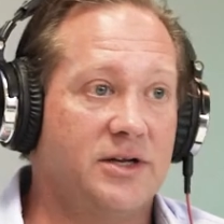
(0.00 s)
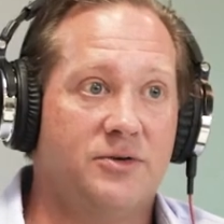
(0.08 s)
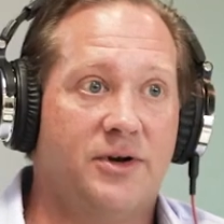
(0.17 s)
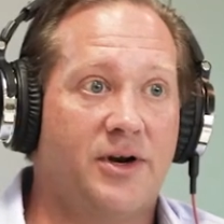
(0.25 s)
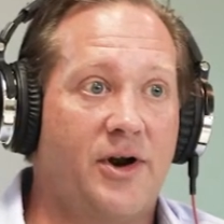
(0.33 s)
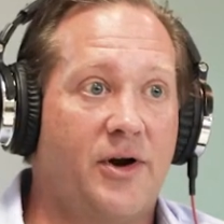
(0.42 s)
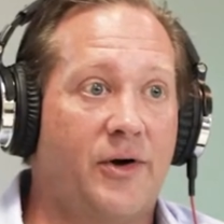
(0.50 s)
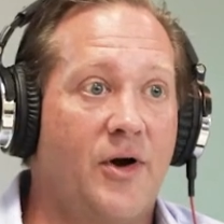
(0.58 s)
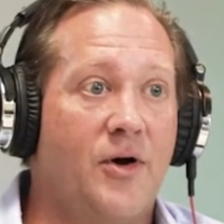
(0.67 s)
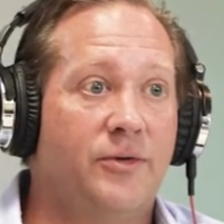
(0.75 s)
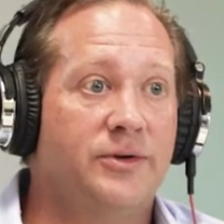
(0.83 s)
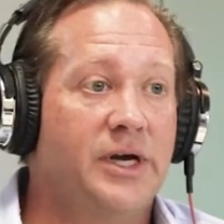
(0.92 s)
it, doing it on our
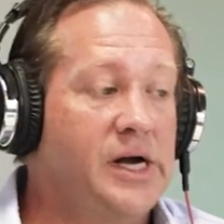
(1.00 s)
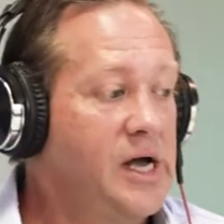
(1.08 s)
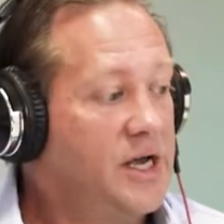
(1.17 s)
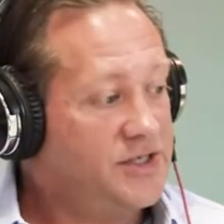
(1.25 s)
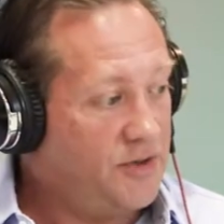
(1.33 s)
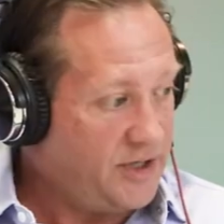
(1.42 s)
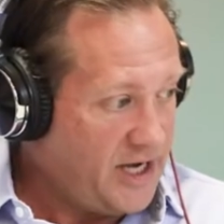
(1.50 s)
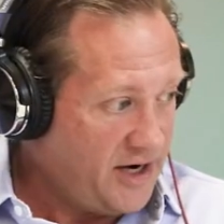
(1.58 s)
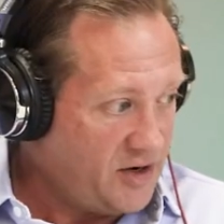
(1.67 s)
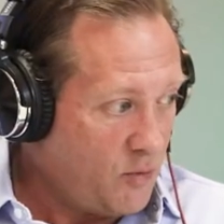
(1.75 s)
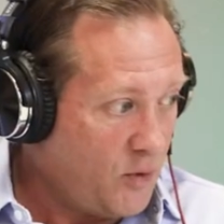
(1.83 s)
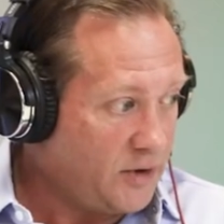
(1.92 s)
own. So to
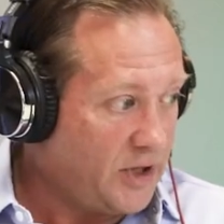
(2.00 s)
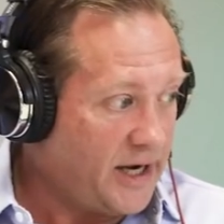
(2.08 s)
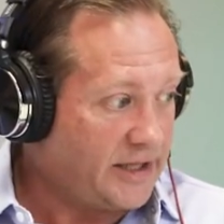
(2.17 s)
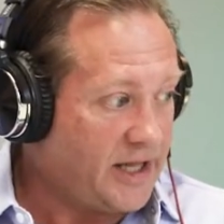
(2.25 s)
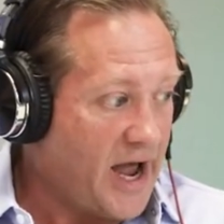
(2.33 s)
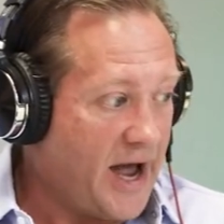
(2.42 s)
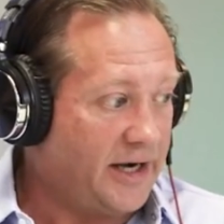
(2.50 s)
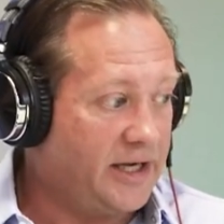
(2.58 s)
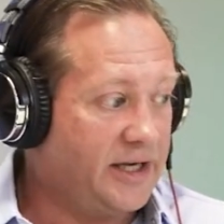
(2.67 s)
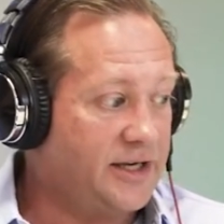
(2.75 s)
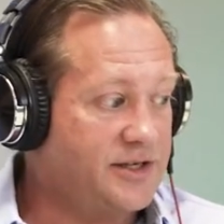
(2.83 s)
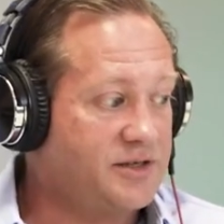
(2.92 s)
get an award like
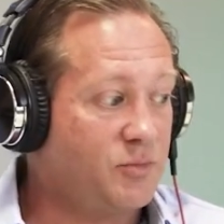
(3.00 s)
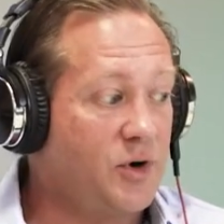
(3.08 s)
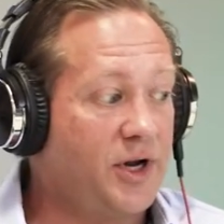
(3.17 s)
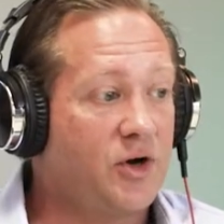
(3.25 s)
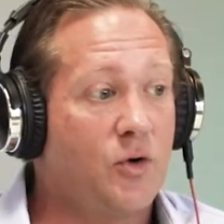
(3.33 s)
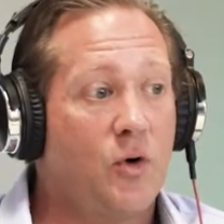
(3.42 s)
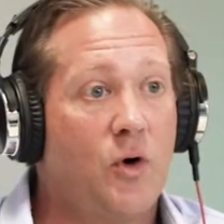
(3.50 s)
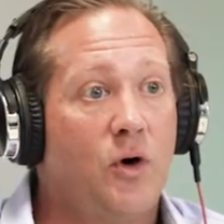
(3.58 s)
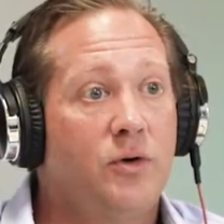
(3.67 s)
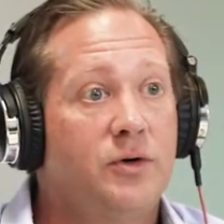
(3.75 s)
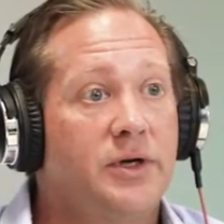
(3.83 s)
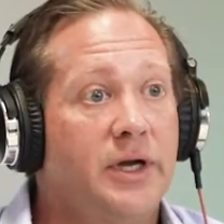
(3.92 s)
that is pretty
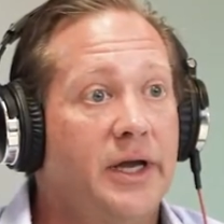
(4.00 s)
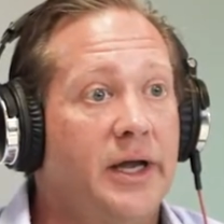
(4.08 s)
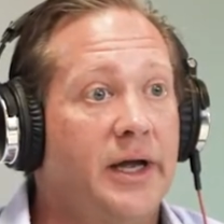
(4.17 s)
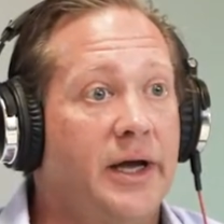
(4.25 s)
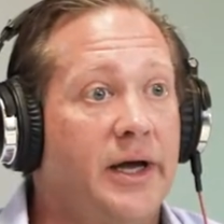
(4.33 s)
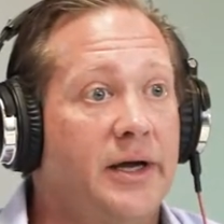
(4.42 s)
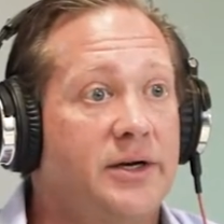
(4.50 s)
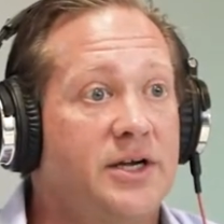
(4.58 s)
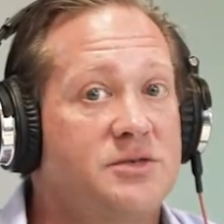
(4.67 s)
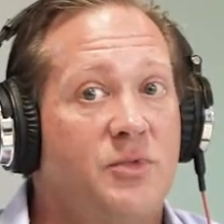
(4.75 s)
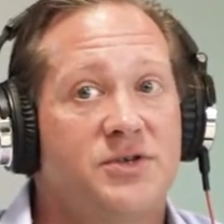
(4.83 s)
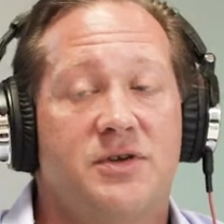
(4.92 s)
cool, and
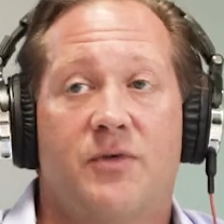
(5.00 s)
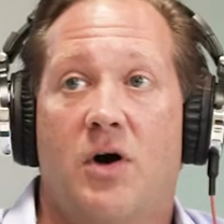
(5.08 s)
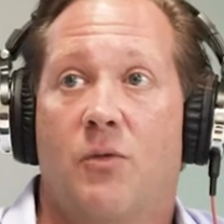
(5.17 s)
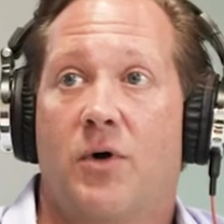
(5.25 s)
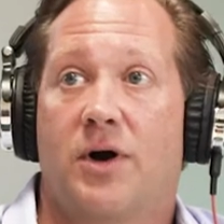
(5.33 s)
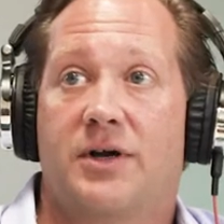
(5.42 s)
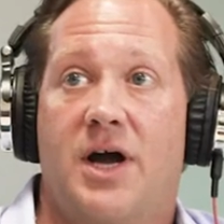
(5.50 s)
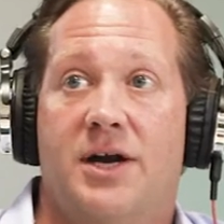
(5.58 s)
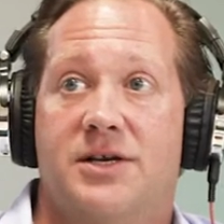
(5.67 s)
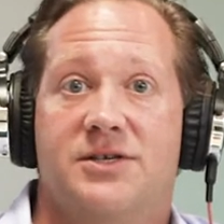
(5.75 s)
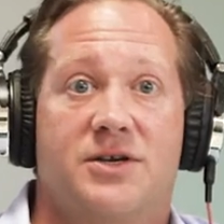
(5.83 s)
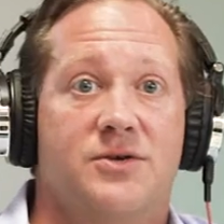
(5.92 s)
because most of our work
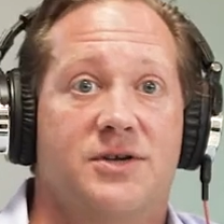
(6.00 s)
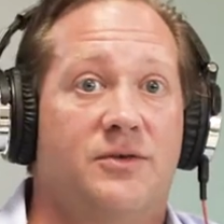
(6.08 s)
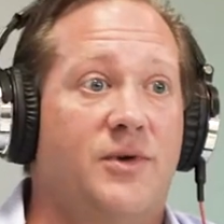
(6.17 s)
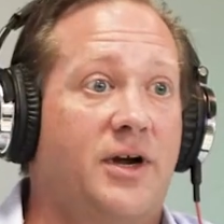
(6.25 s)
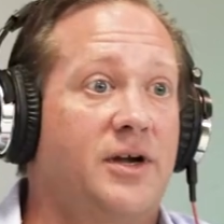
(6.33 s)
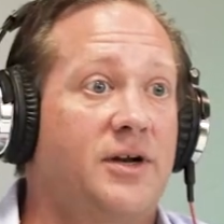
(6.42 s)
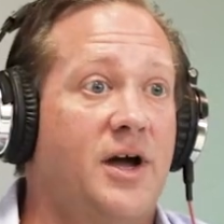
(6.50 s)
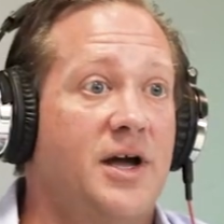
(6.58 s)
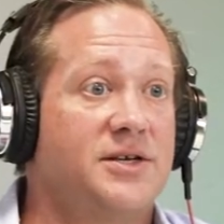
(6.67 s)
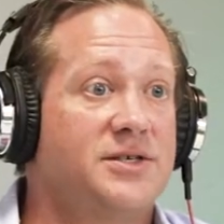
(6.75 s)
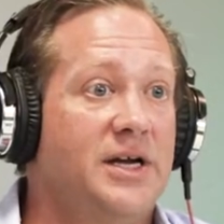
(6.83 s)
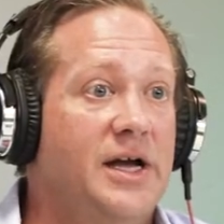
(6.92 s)
kind of just goes
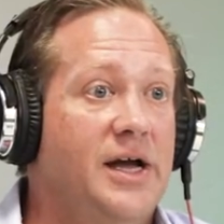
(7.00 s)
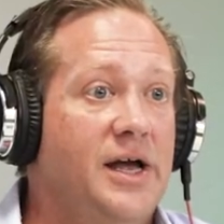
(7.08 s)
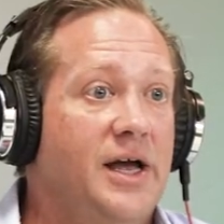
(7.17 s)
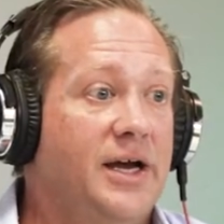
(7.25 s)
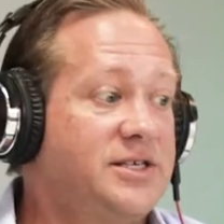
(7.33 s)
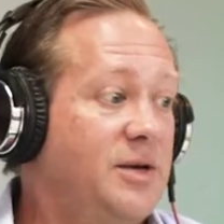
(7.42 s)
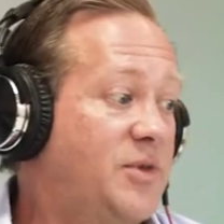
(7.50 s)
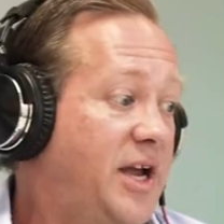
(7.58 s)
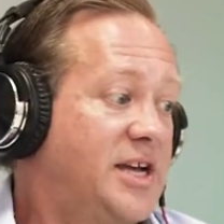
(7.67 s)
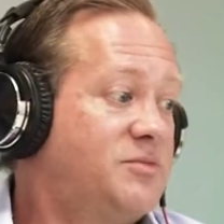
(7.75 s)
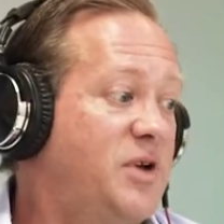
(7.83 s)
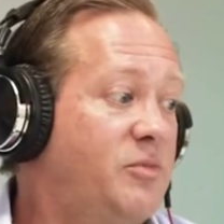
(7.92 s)
unrecognized, mm-hmm. except I
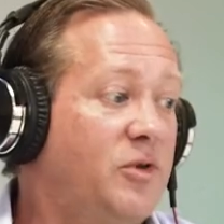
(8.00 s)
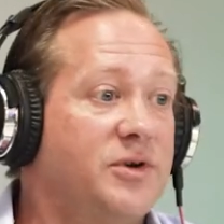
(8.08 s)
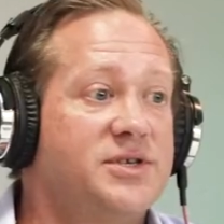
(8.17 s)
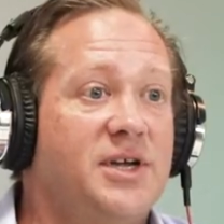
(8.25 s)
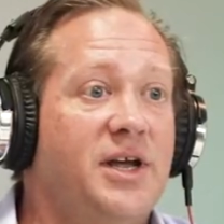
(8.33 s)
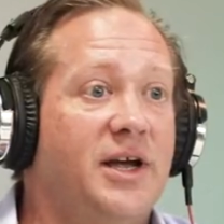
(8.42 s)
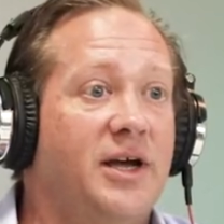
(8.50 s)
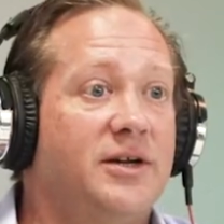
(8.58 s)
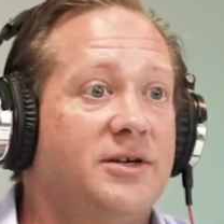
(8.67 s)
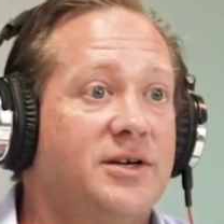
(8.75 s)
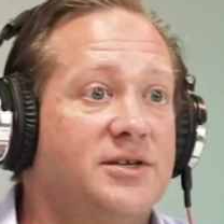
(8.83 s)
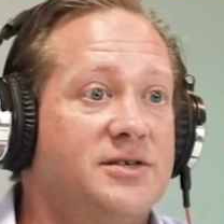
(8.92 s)
guess people are seeing
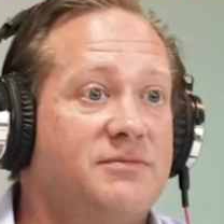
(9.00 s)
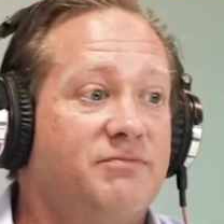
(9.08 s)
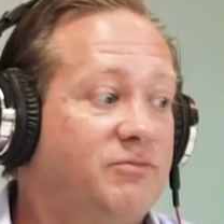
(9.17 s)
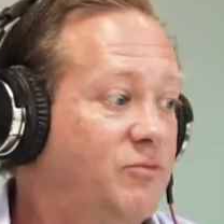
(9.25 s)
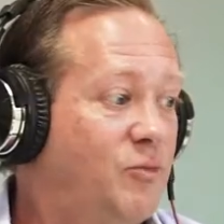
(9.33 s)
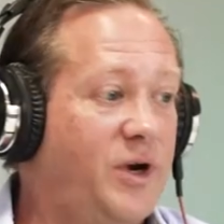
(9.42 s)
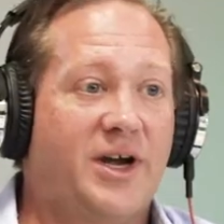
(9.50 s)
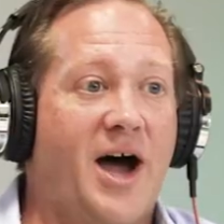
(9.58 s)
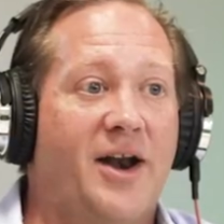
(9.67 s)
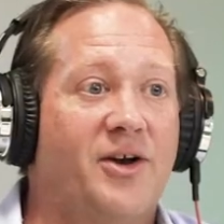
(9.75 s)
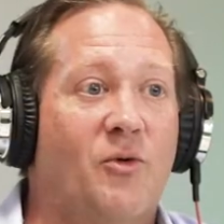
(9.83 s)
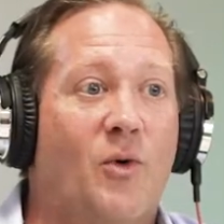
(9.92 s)
it because we got an